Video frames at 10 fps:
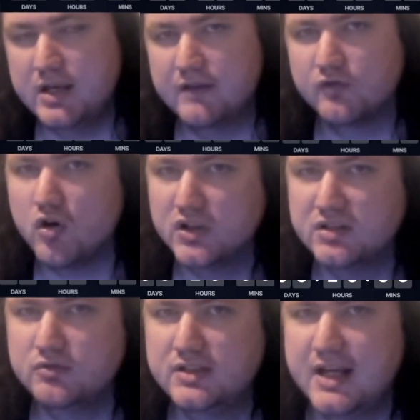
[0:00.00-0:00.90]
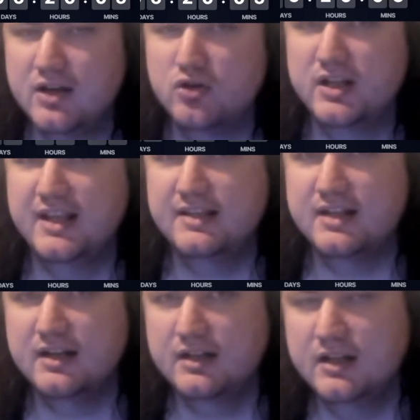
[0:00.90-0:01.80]
have Collingwood taking on
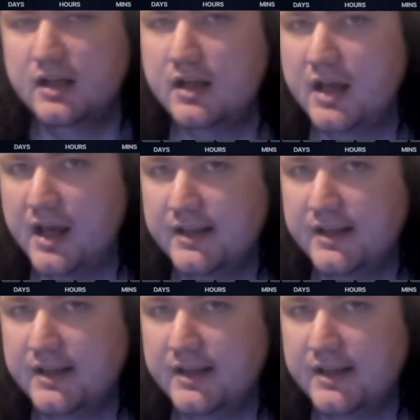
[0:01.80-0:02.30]
Essendon at the